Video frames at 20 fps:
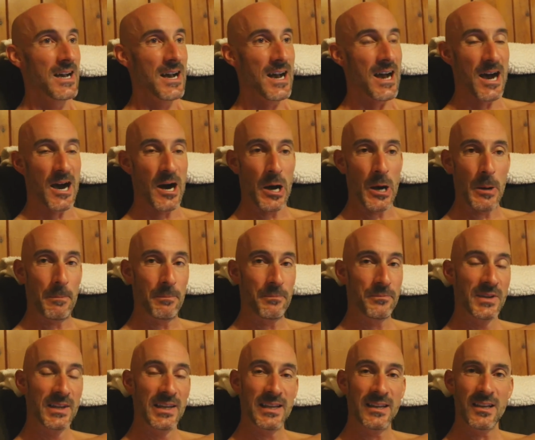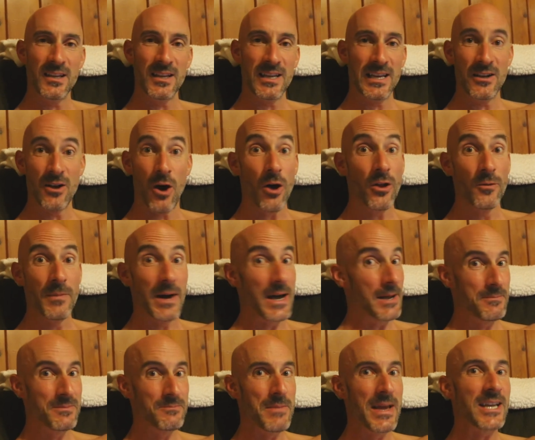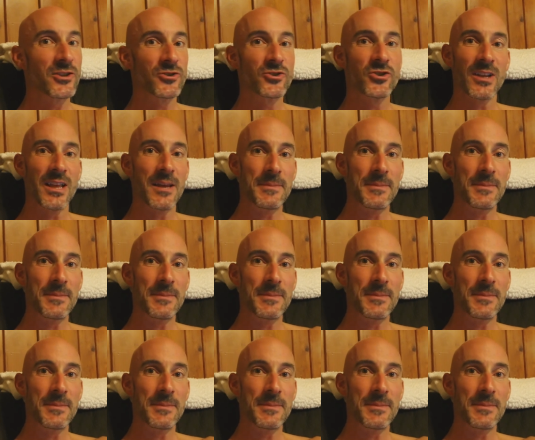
um, and all I'm making sure